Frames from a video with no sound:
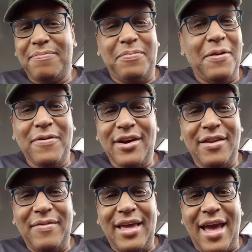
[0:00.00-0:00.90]
People are going
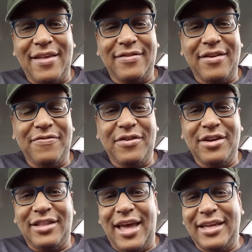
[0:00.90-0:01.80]
to be asking
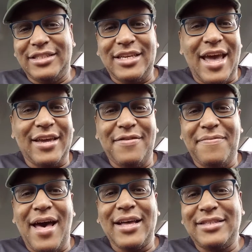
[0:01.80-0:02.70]
for like Jack in a
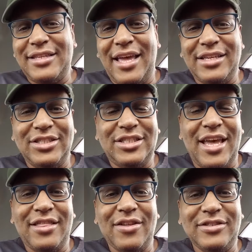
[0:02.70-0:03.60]
Box, Steak and
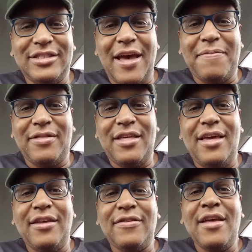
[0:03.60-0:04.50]
Shake, those type of
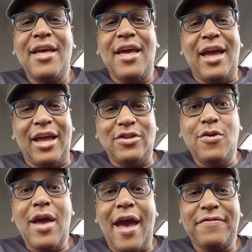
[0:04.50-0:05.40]
things. And
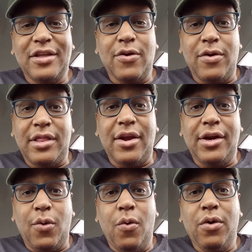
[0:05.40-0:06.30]
you have to go in there
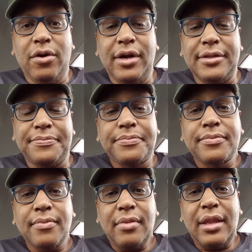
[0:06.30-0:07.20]
and order it
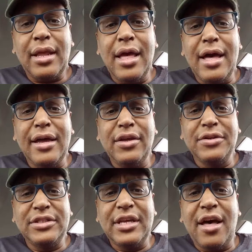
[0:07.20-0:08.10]

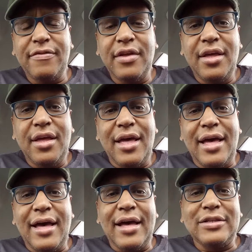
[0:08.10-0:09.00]
yourself.
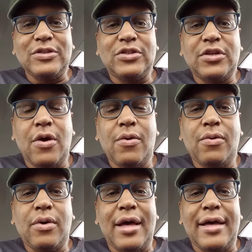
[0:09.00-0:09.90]

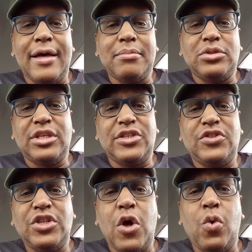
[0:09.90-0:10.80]
So just
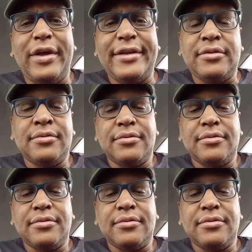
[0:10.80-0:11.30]
knowing,